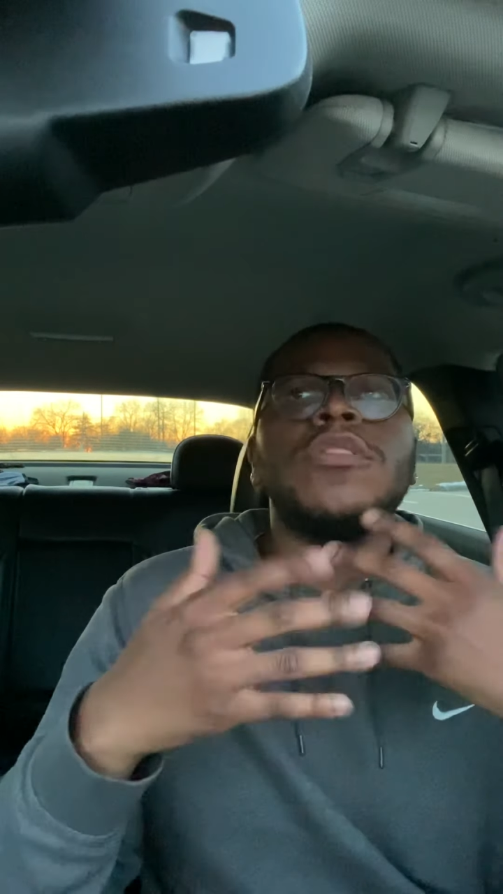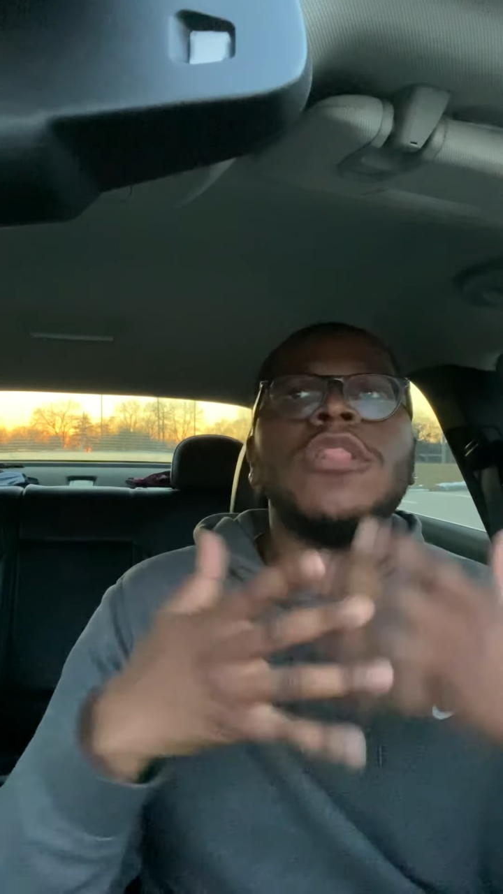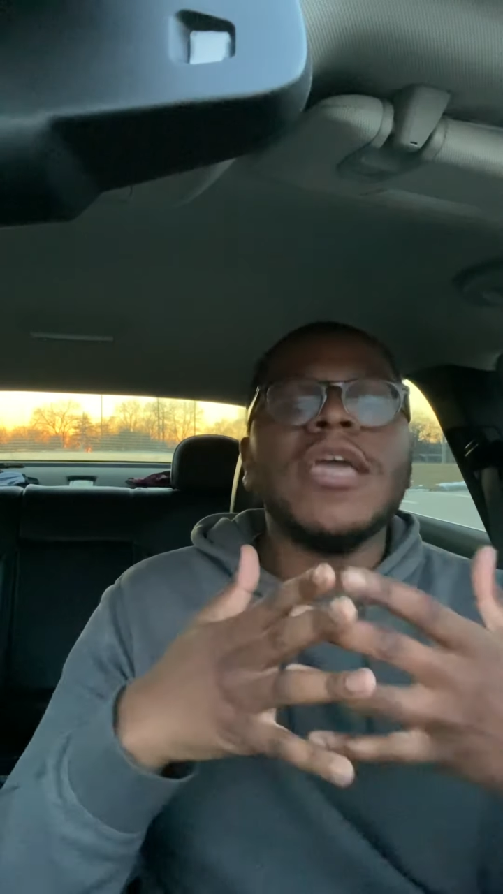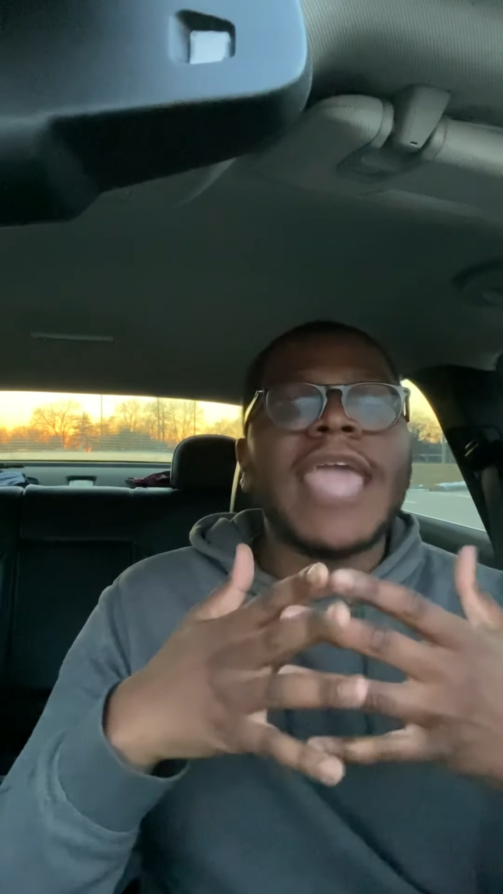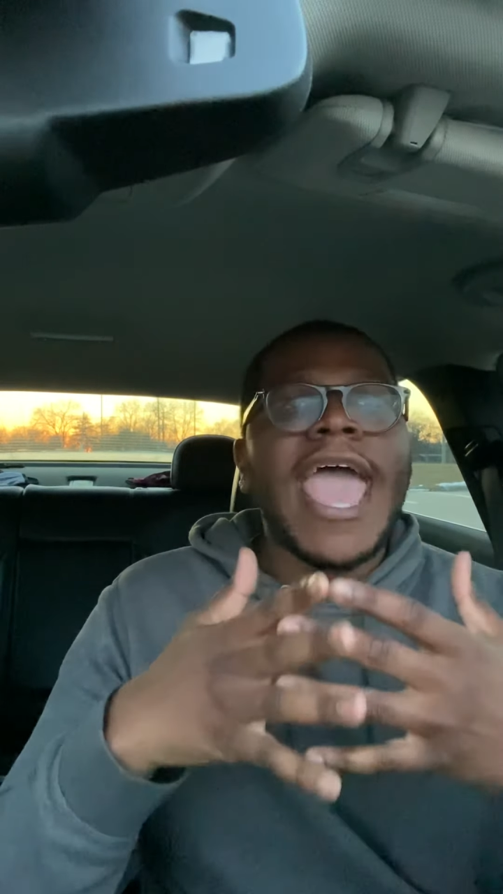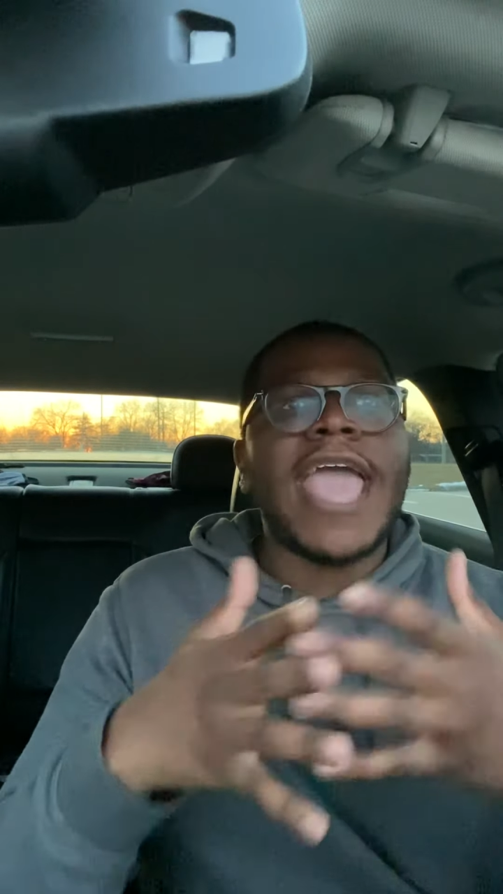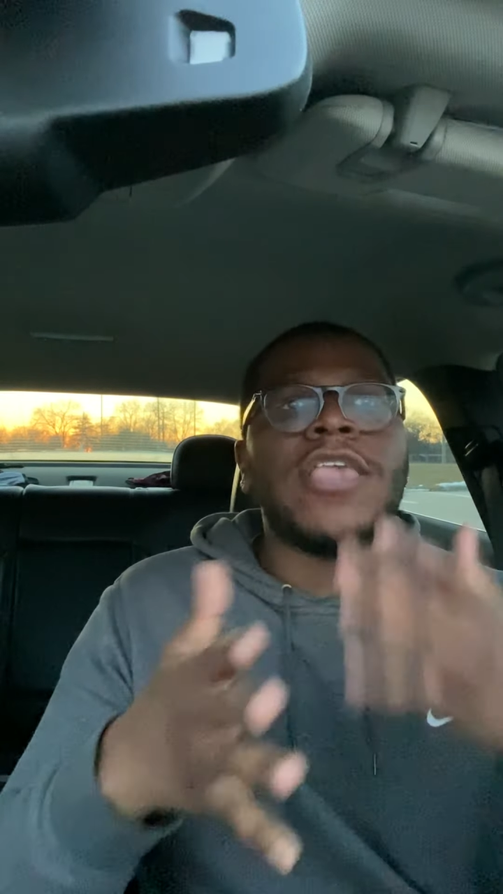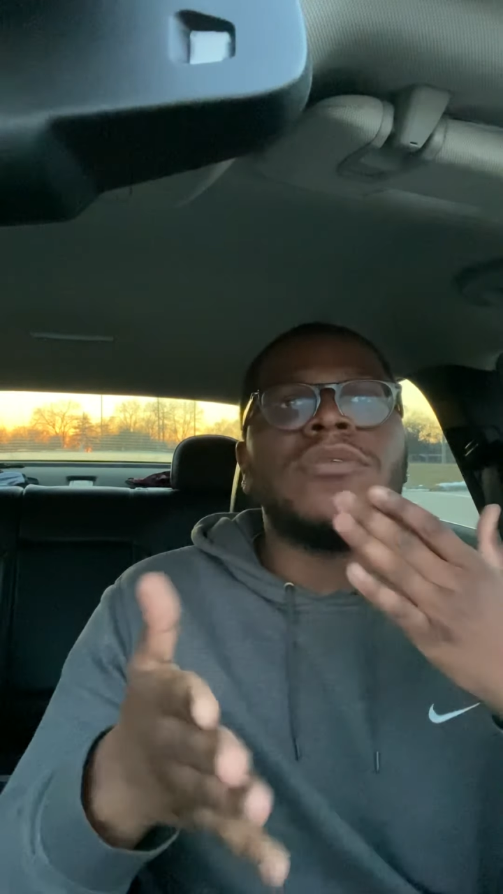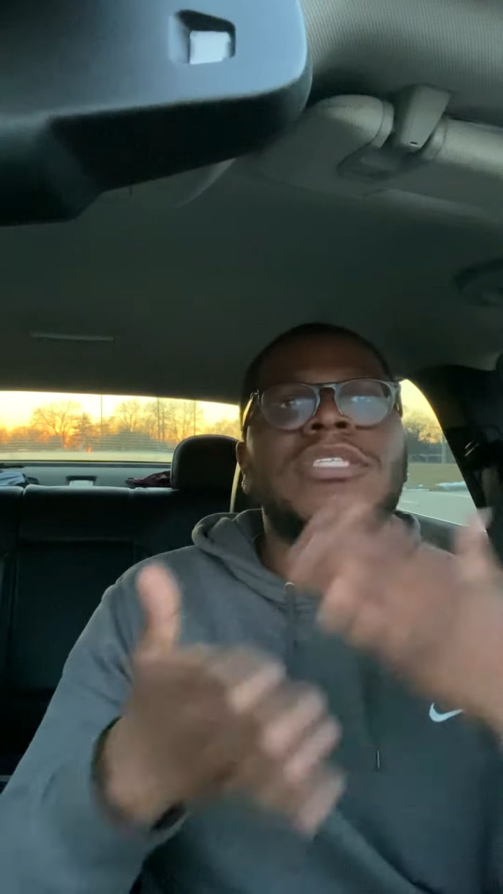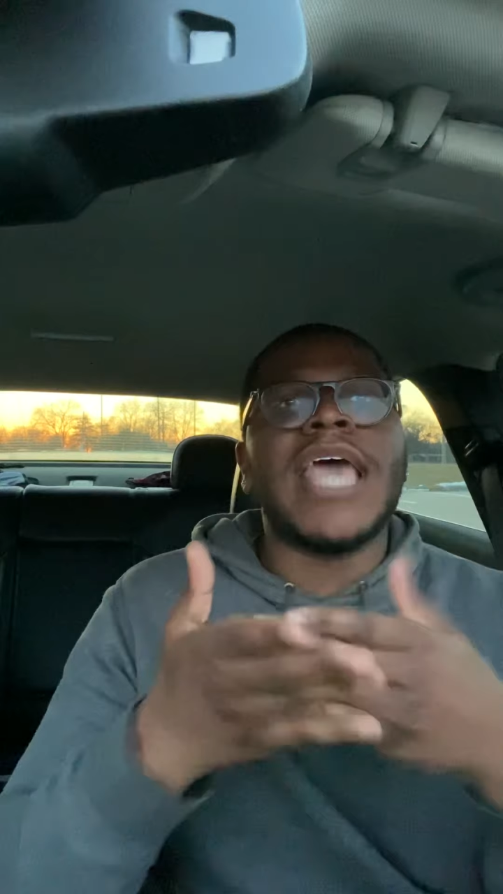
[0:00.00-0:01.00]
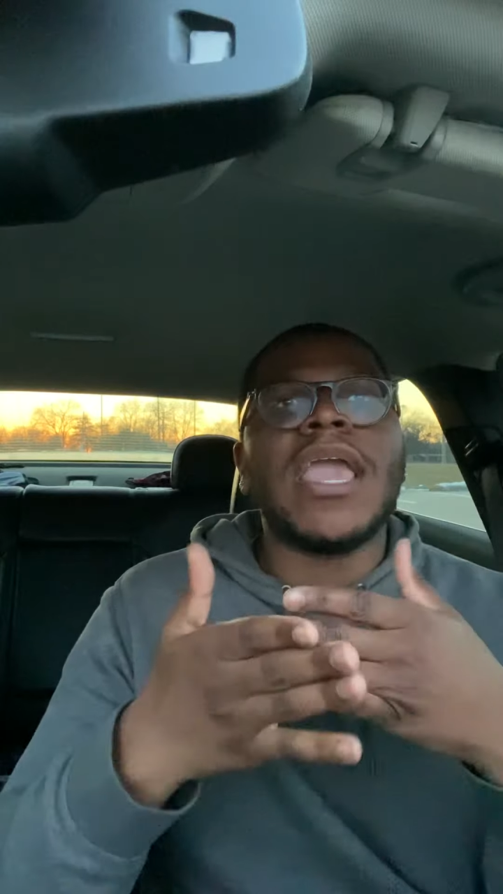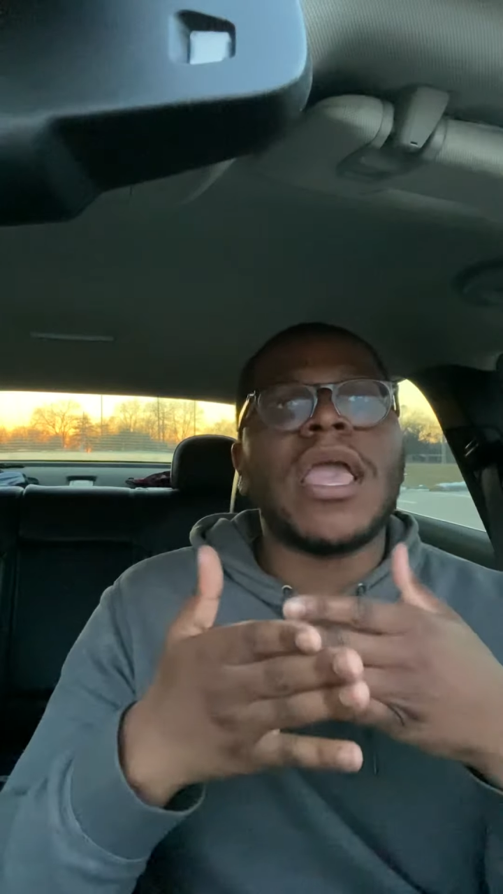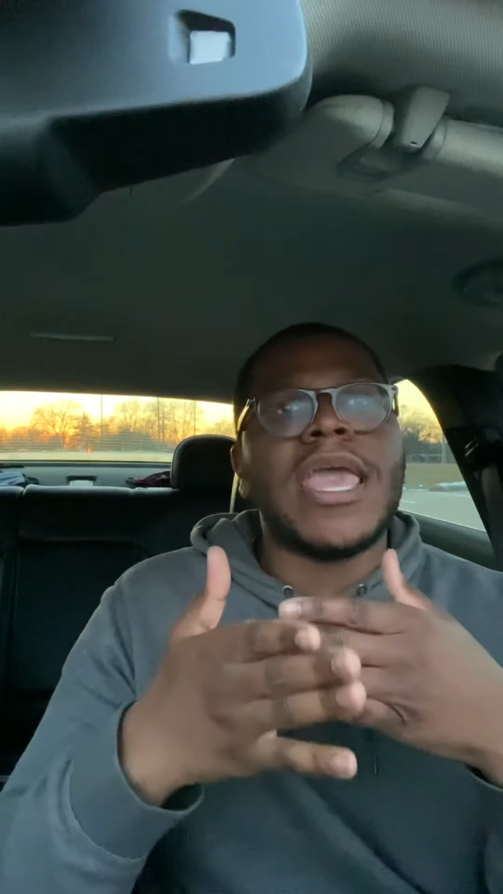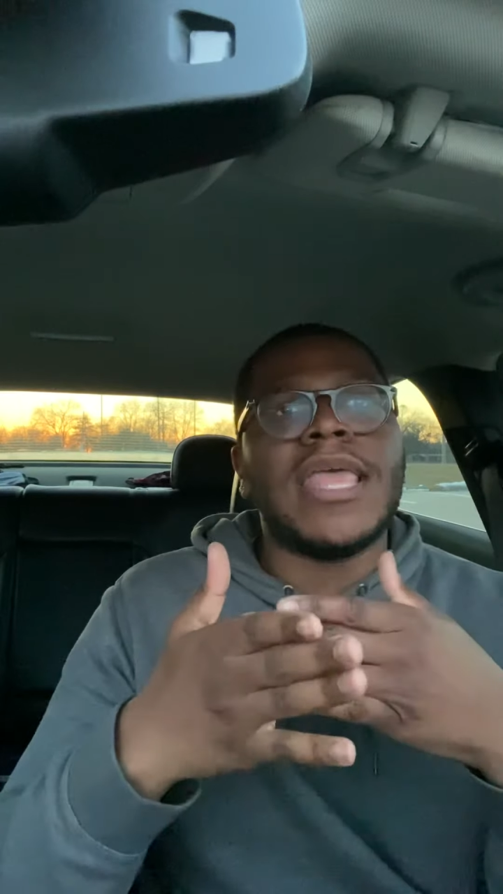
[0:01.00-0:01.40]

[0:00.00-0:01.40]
look at and you take